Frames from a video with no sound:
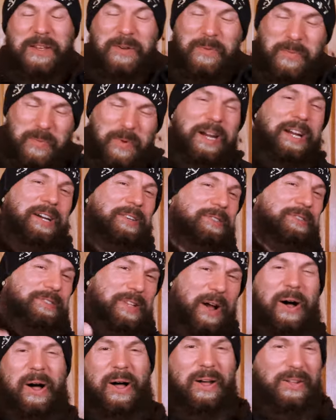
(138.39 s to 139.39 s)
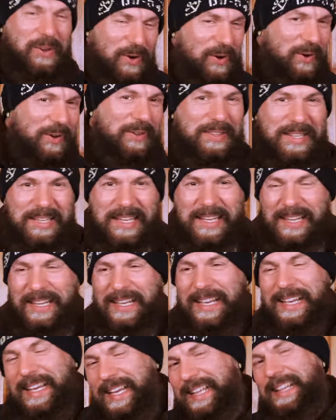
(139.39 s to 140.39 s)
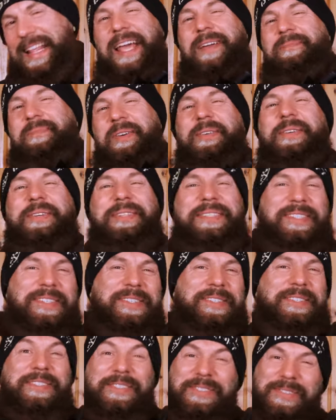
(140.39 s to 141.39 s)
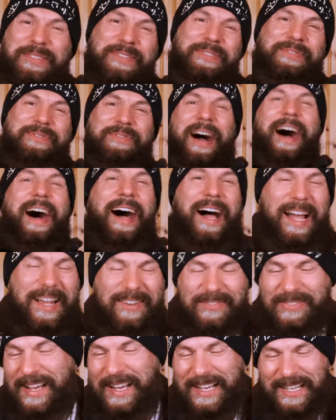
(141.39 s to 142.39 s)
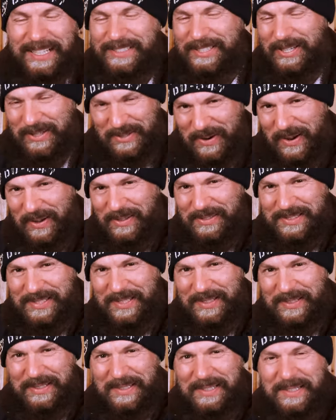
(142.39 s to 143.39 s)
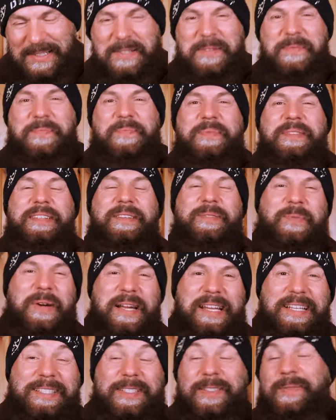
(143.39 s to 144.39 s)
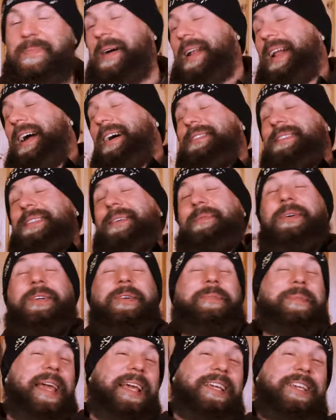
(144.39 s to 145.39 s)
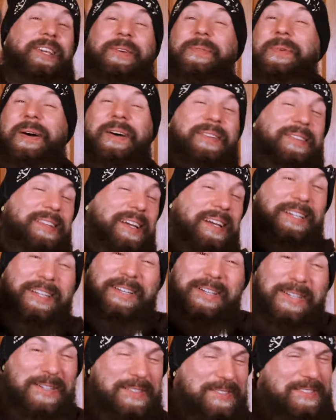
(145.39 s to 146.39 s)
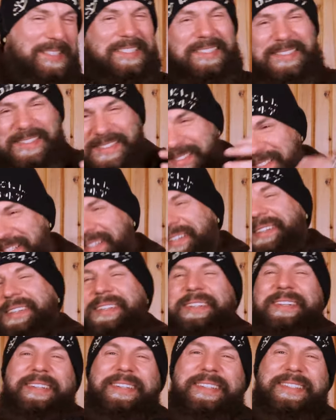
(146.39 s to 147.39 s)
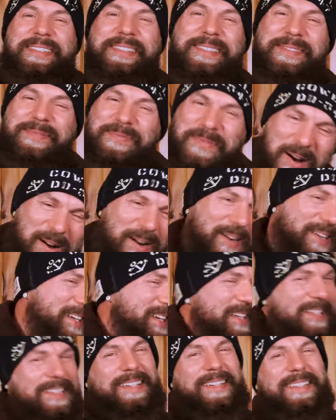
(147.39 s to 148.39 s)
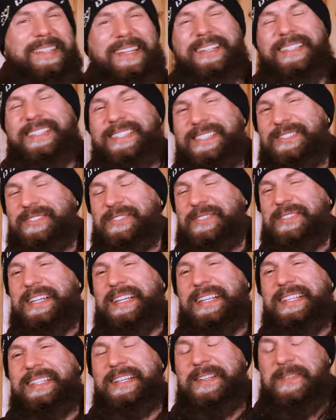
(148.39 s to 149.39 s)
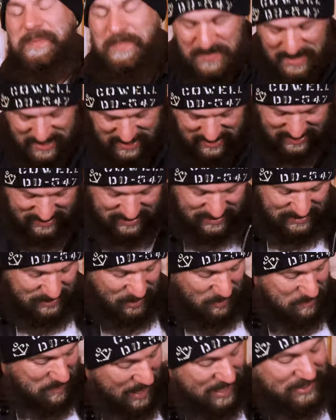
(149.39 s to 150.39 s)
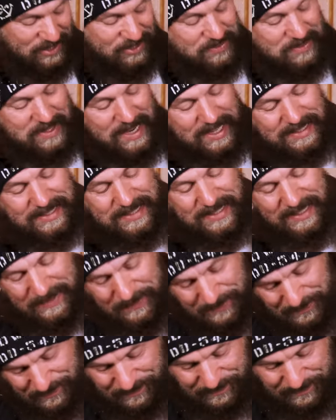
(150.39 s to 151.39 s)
will not only enable you to survive Toronto winter, but also will make you one of the coolest dudes walking on the street. You know, Buzz Rickson